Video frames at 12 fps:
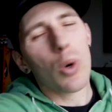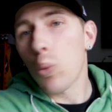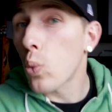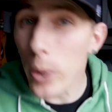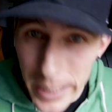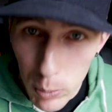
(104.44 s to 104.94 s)
where
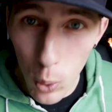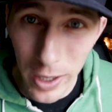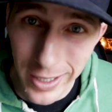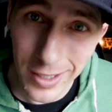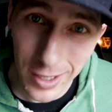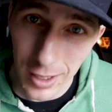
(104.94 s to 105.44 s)
we
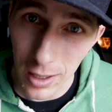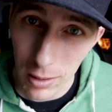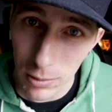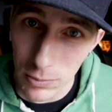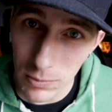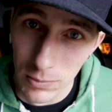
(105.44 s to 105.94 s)
want it to
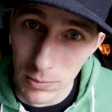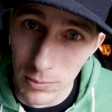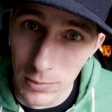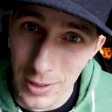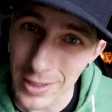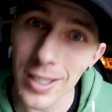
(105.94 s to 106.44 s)
go
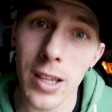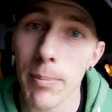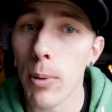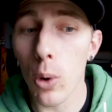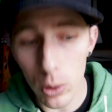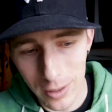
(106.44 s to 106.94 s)
instead of the
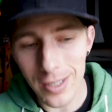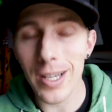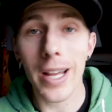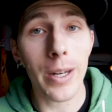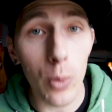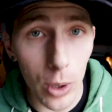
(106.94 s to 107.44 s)
pole
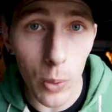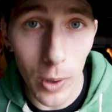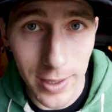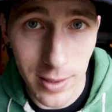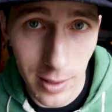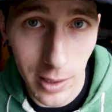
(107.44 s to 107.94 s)
deciding where it
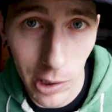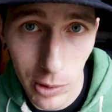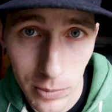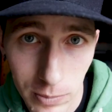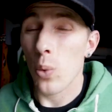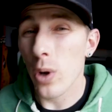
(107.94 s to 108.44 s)
wants to go.
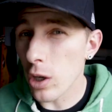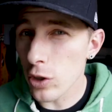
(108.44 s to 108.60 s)
We